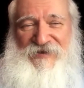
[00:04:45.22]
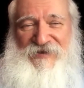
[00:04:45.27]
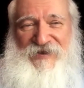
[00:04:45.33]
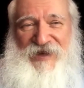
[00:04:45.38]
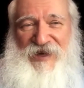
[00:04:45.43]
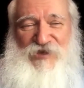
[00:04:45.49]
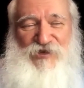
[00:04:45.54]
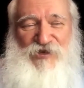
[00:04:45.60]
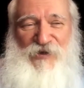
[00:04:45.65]

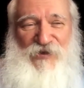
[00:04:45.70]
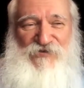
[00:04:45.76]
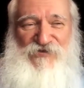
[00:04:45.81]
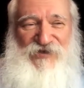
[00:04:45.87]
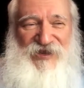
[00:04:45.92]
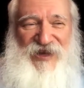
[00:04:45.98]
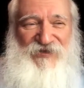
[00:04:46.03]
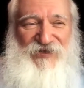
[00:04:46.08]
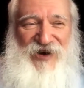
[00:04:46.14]
that
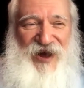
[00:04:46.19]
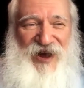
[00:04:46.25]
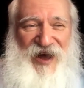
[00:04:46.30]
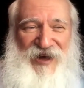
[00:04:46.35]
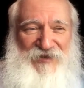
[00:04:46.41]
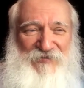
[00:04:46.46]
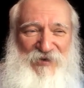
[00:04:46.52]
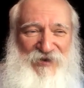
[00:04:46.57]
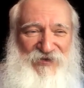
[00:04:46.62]
children never
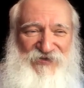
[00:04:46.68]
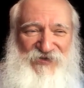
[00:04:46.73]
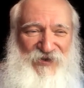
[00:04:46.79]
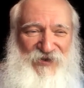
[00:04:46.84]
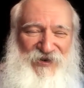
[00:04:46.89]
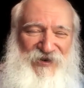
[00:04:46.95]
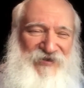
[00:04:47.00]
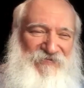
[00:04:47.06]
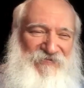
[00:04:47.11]
had
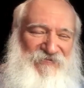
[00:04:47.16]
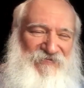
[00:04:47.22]
before.